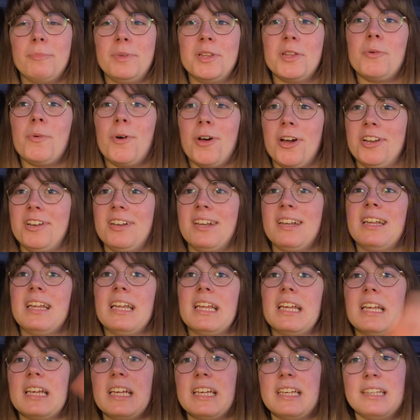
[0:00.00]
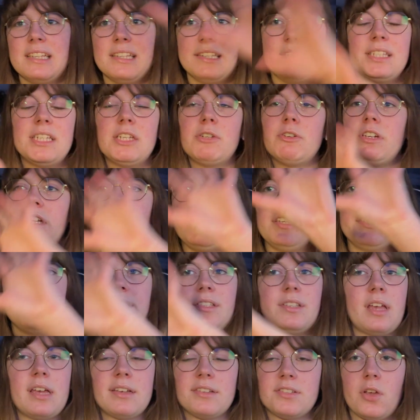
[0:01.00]
One
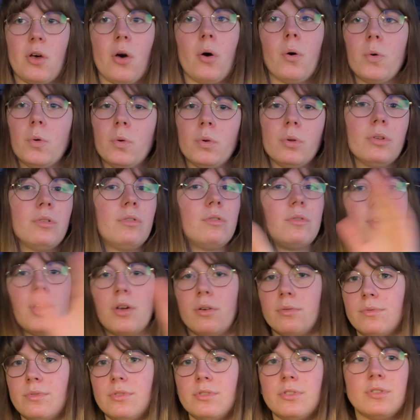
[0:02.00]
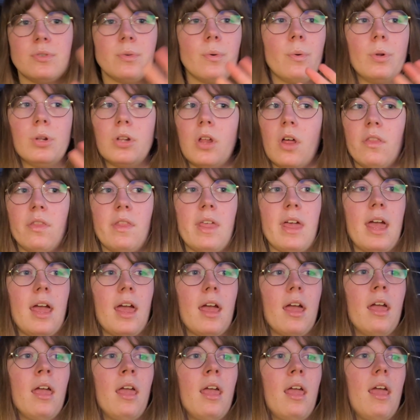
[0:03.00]
series as a whole notes all on
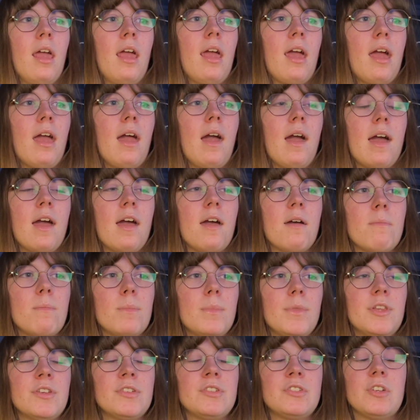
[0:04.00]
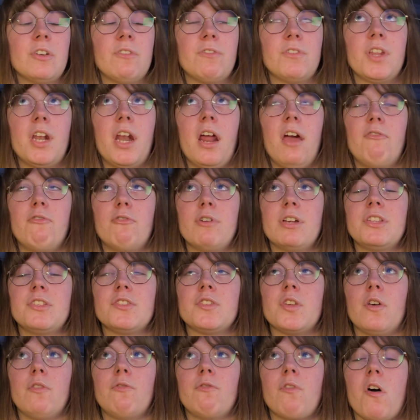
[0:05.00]
there. The stuff that I've written
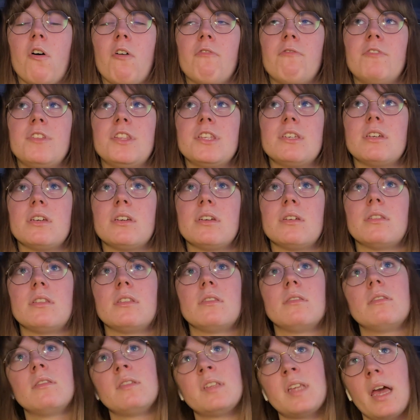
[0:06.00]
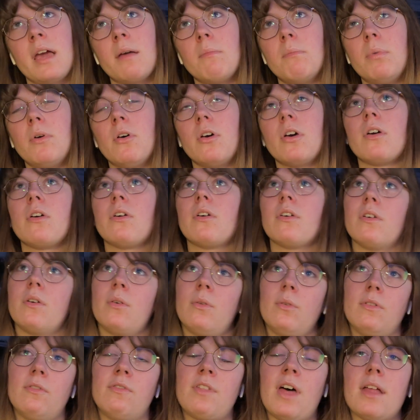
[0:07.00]
so far for the second book,
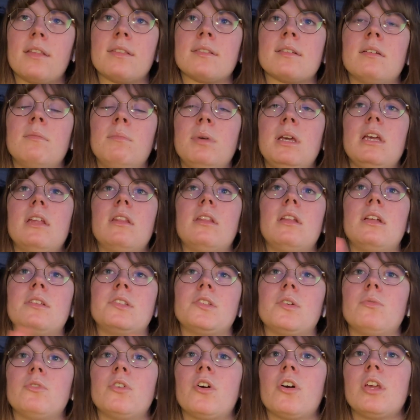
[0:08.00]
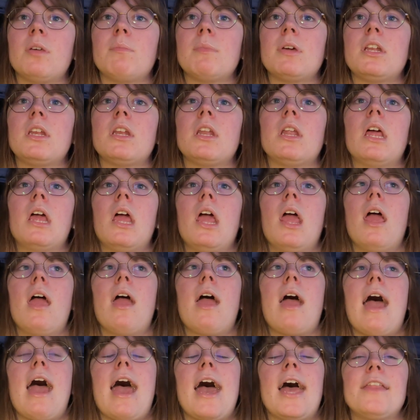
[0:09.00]
all of that's going to be in its own document.
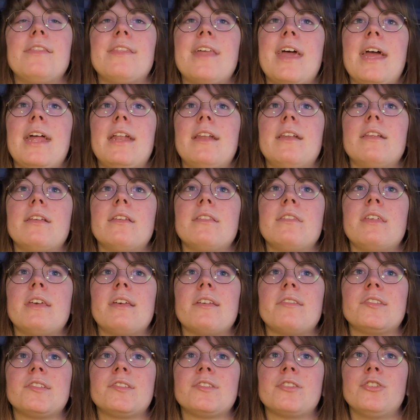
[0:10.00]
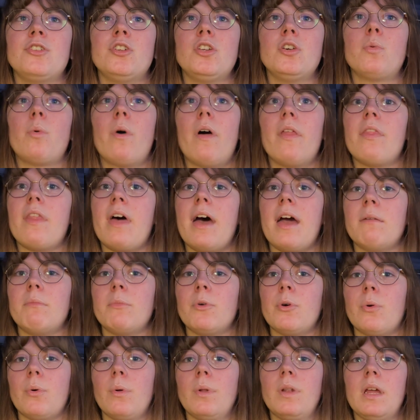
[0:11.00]
And then this new one that
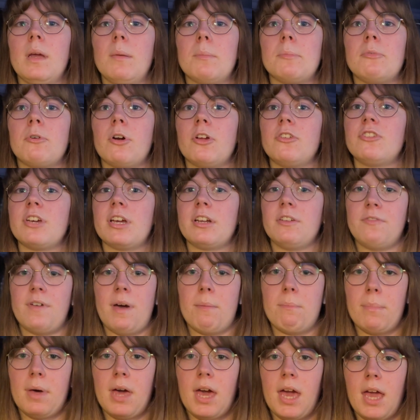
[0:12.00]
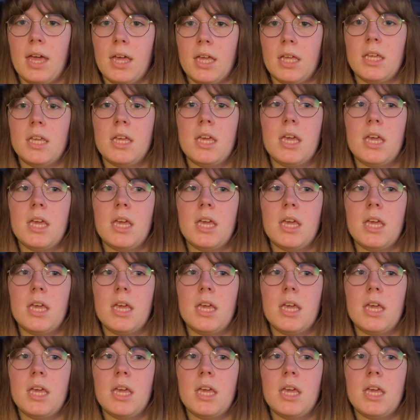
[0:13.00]
I'm calling Project Vampire,